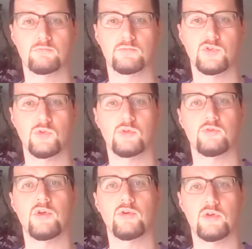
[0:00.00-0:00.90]
So this is
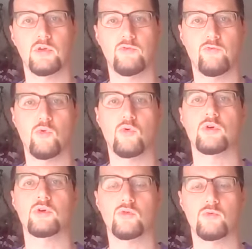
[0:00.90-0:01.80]
very good
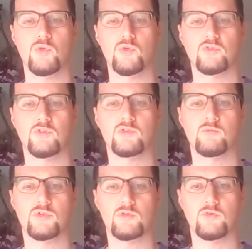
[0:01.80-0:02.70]
for your immune
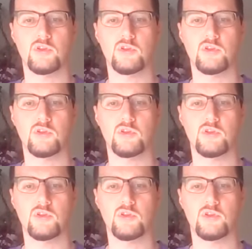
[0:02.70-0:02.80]
system to